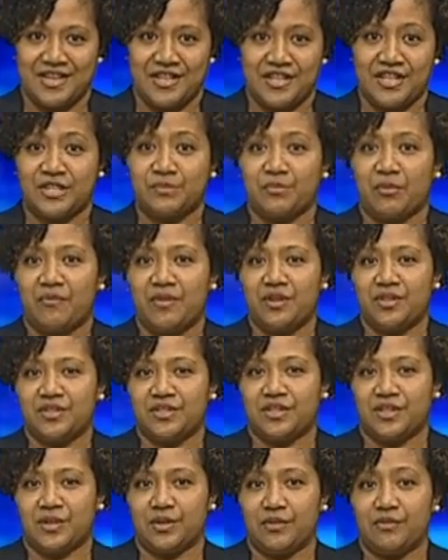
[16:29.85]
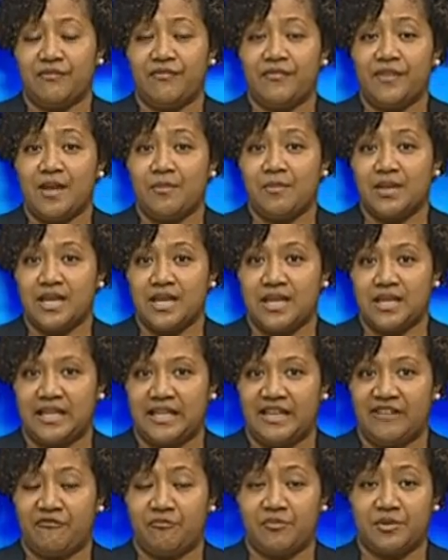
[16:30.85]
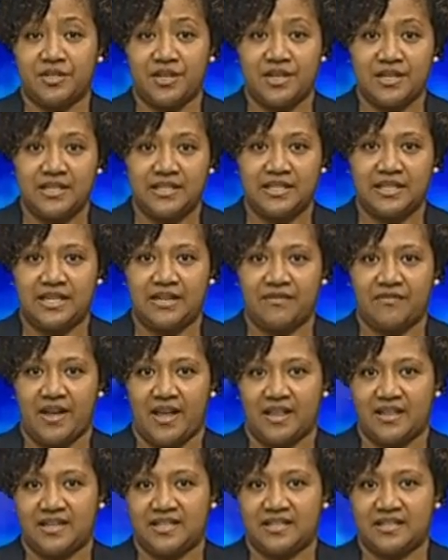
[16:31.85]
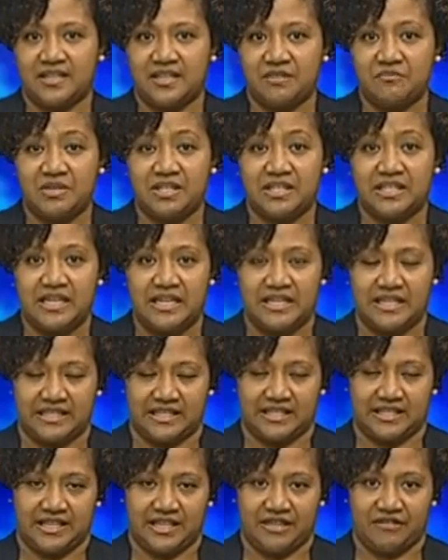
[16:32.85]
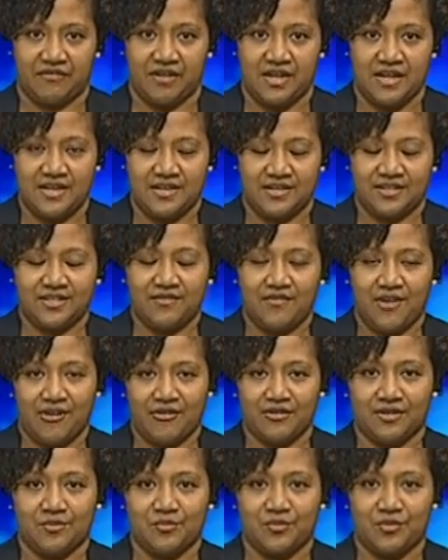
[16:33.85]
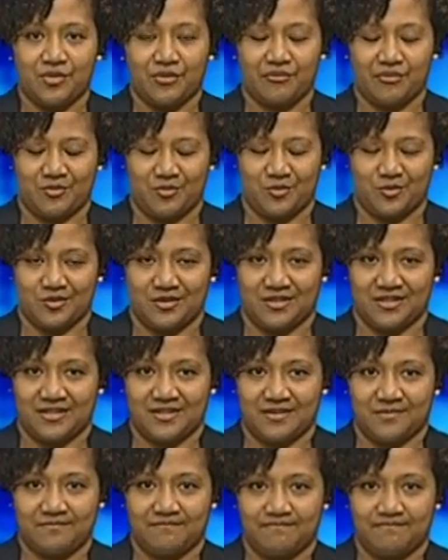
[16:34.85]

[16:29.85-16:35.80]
These provisions include family care leave, paternity leave, and extended maternity leave. Savaira Tambua reports.